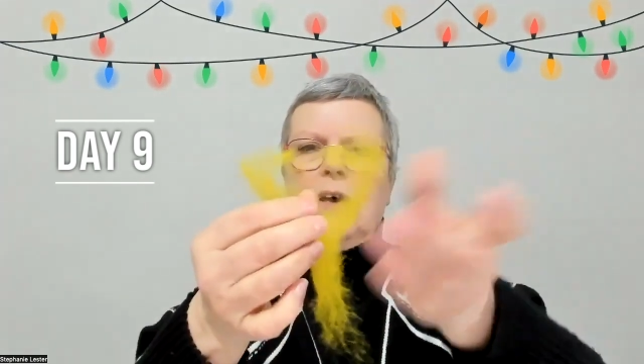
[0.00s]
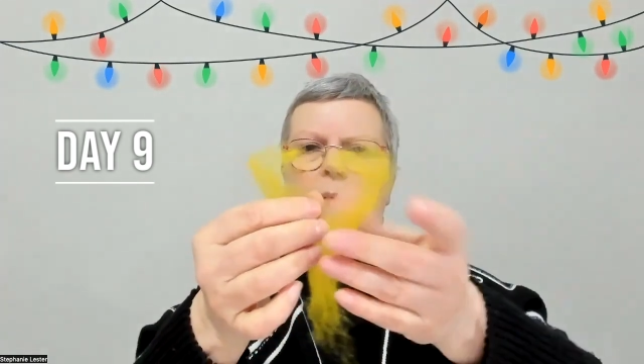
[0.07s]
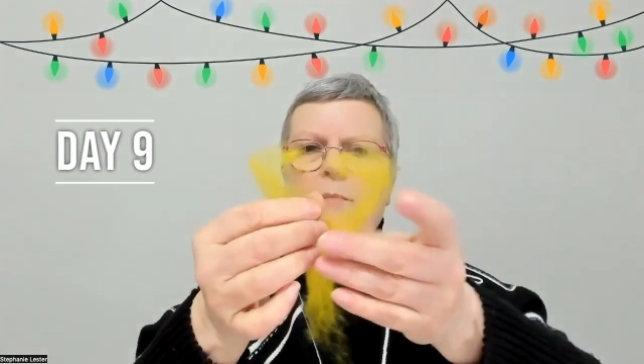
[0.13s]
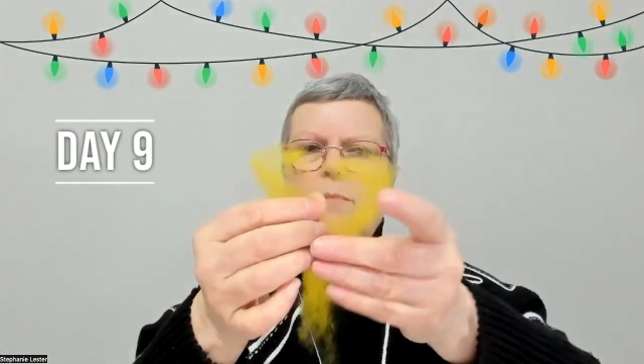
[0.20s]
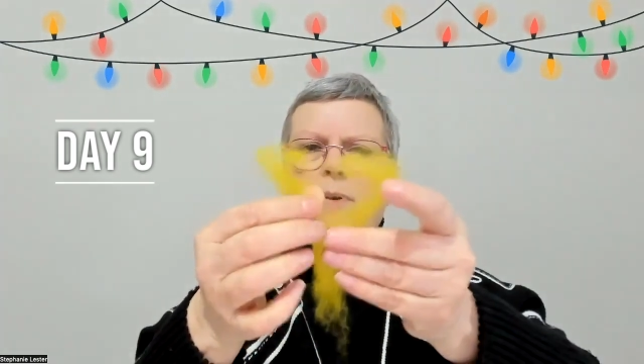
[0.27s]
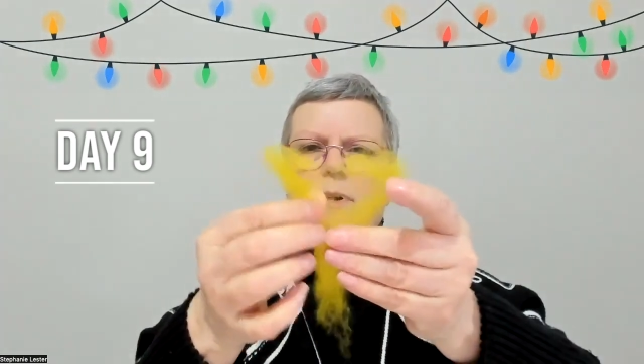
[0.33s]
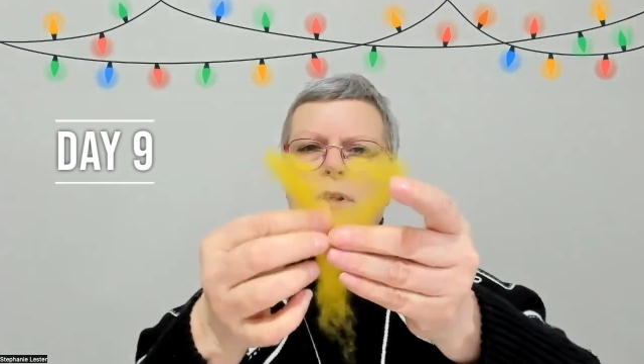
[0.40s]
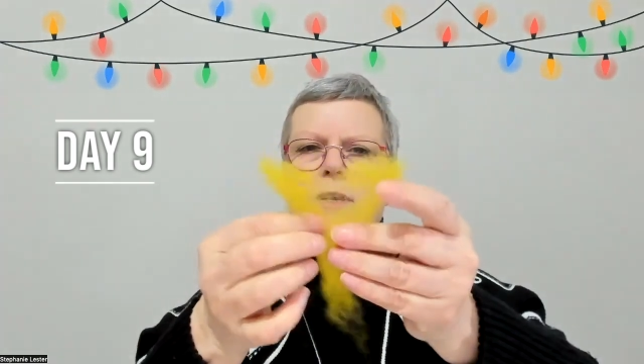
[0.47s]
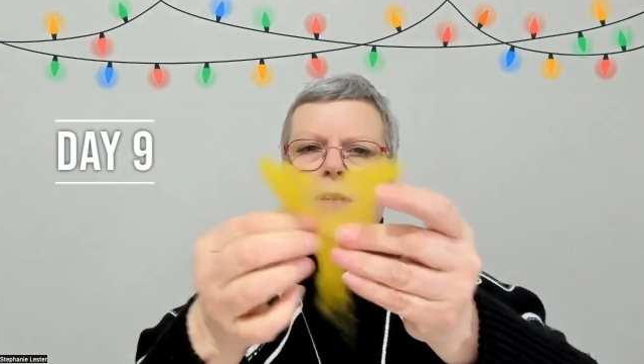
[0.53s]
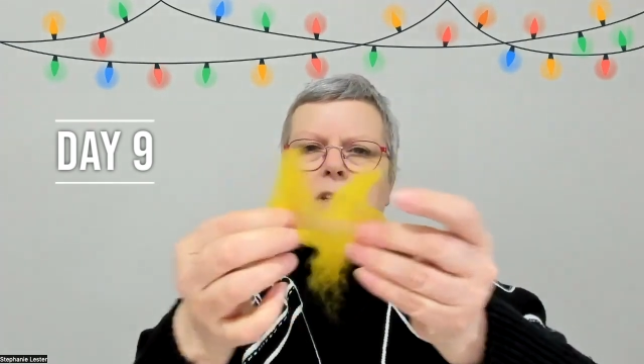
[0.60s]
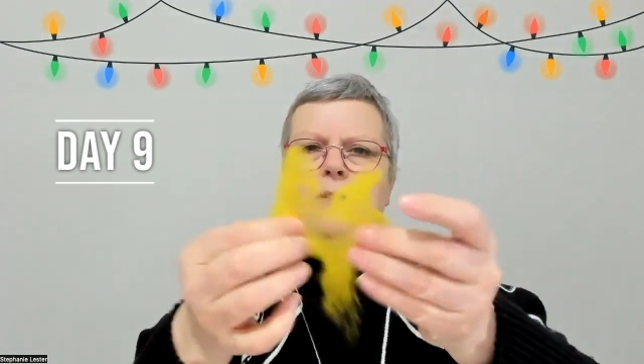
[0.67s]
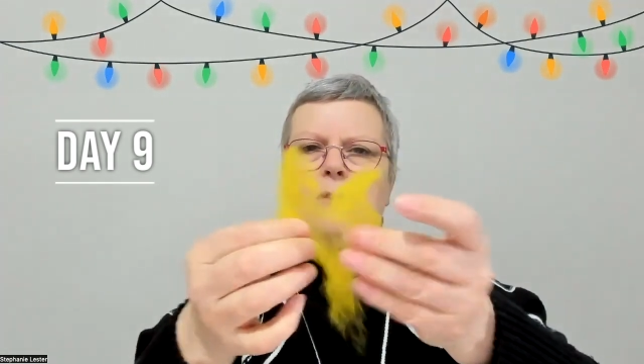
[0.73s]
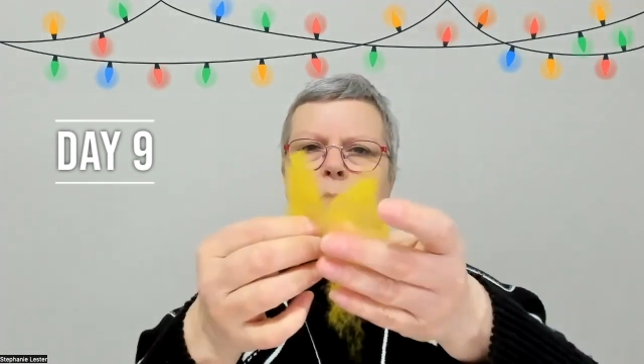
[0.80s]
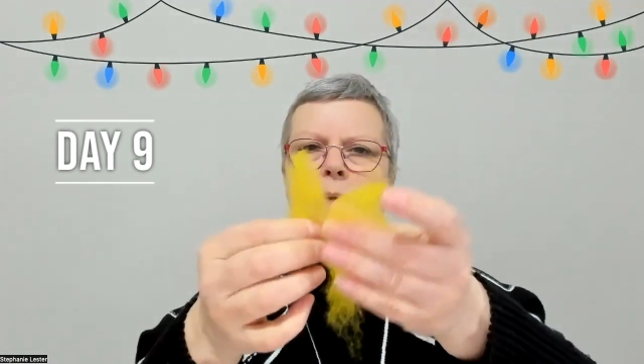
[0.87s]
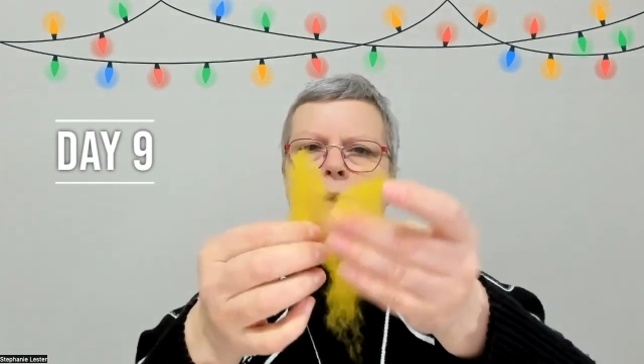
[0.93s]
I'm pulling
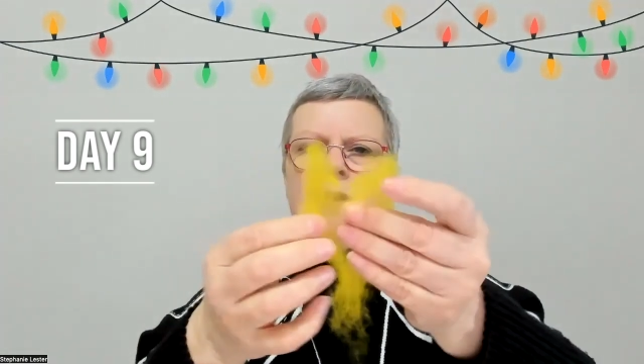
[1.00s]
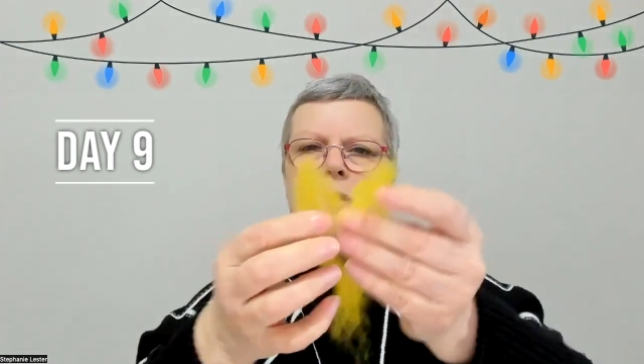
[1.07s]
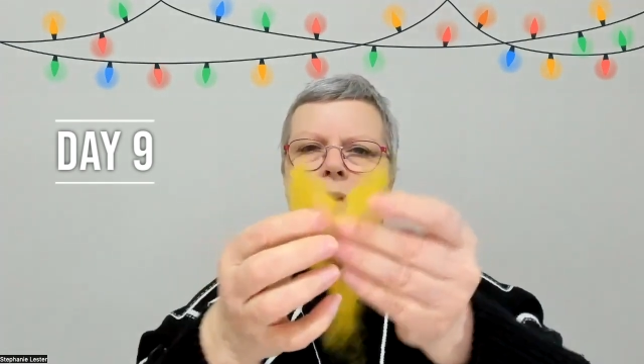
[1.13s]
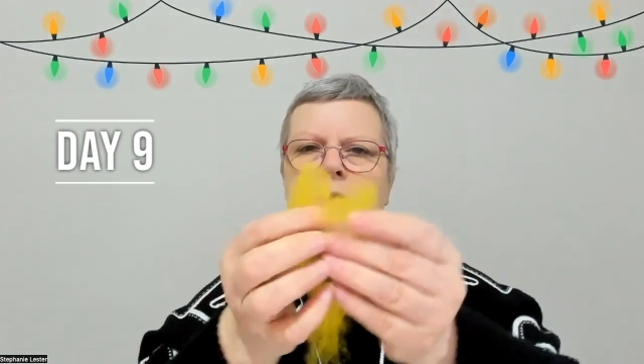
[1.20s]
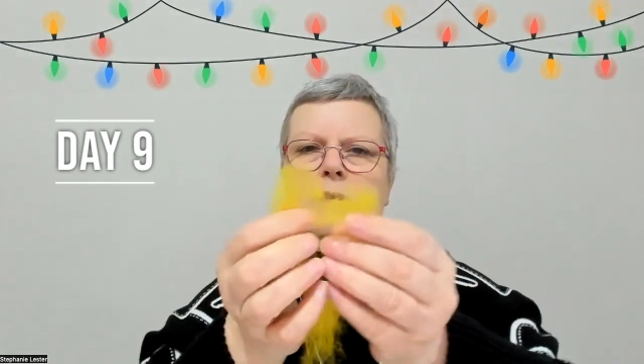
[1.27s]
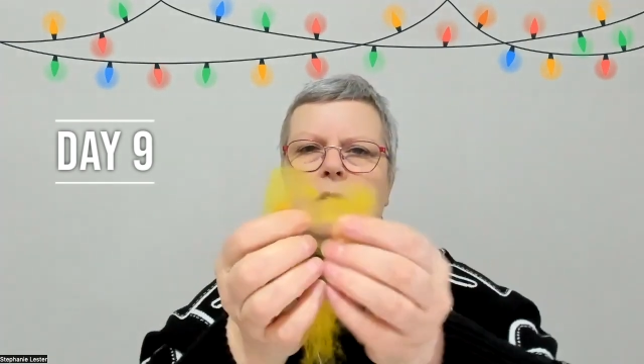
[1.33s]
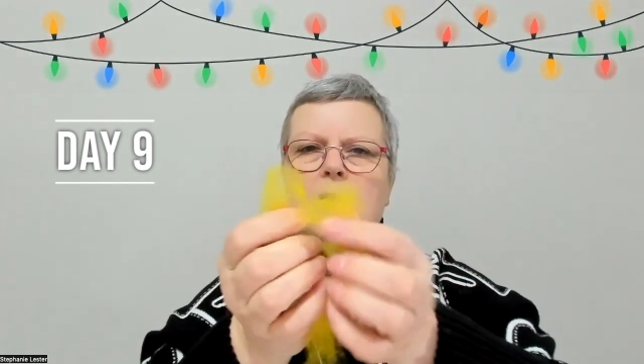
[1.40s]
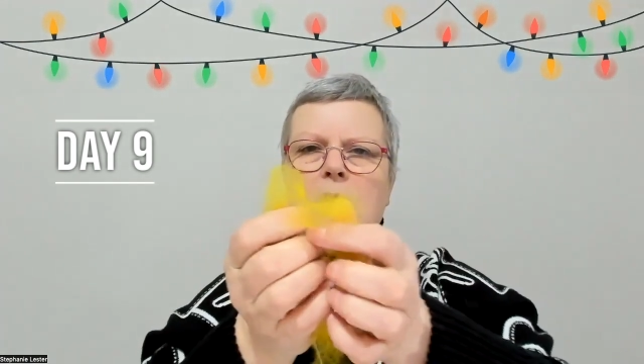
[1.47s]
this apart